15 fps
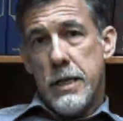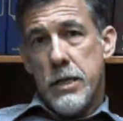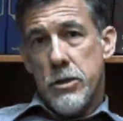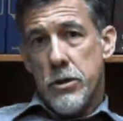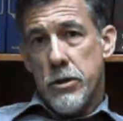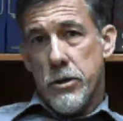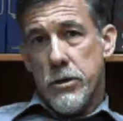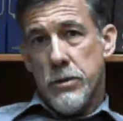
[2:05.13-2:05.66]

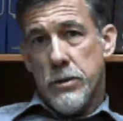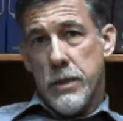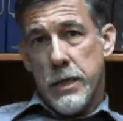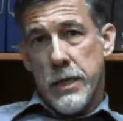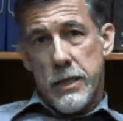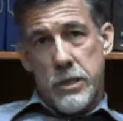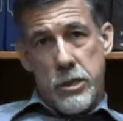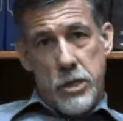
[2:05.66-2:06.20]
eternal,
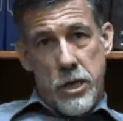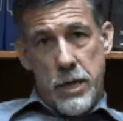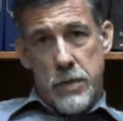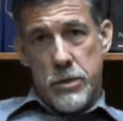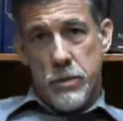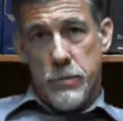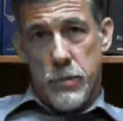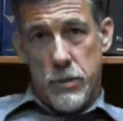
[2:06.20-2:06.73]
and
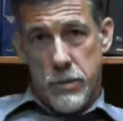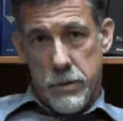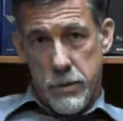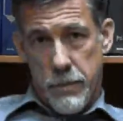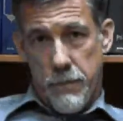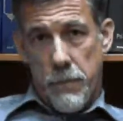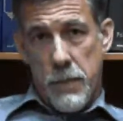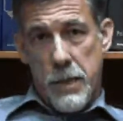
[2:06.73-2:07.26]
unchangeable
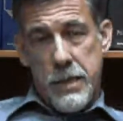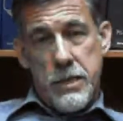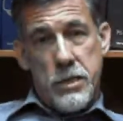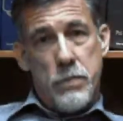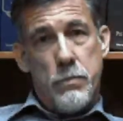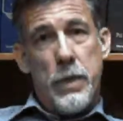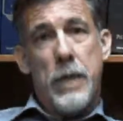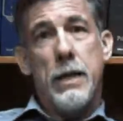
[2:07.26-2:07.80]
in
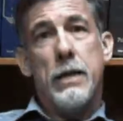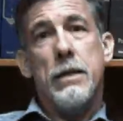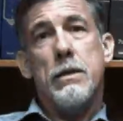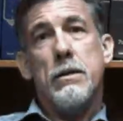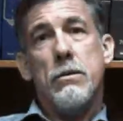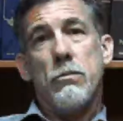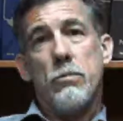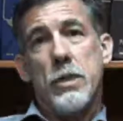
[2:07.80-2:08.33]
his
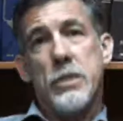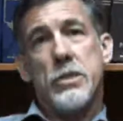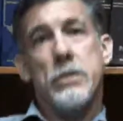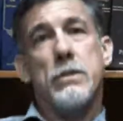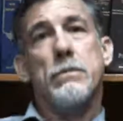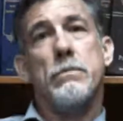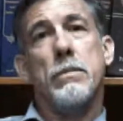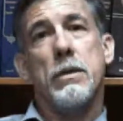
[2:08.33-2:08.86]
being,
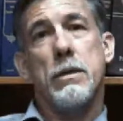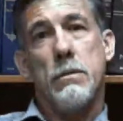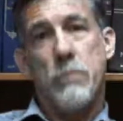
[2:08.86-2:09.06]
wisdom,